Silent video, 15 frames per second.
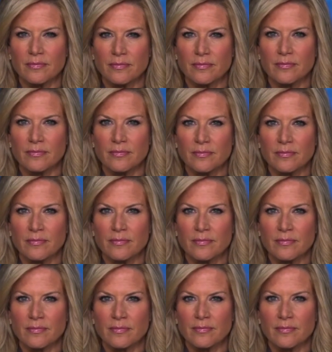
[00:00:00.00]

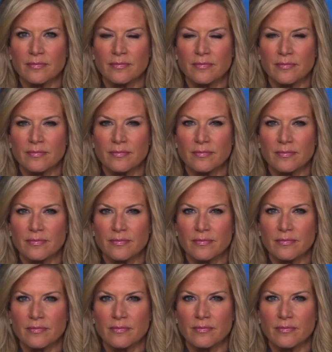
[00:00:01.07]

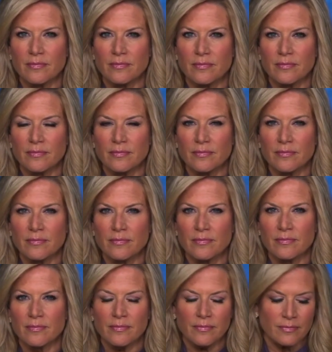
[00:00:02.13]

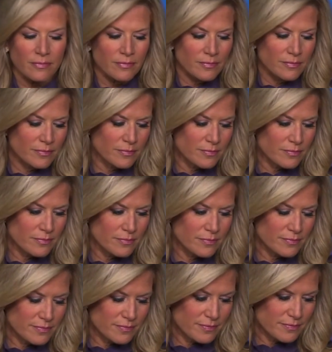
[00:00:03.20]

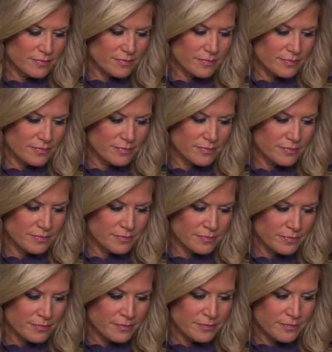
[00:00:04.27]

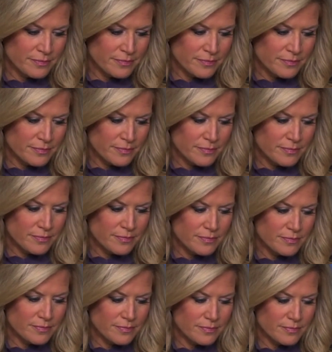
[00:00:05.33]

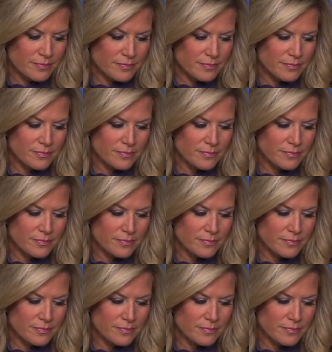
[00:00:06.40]
This person isn't speaking.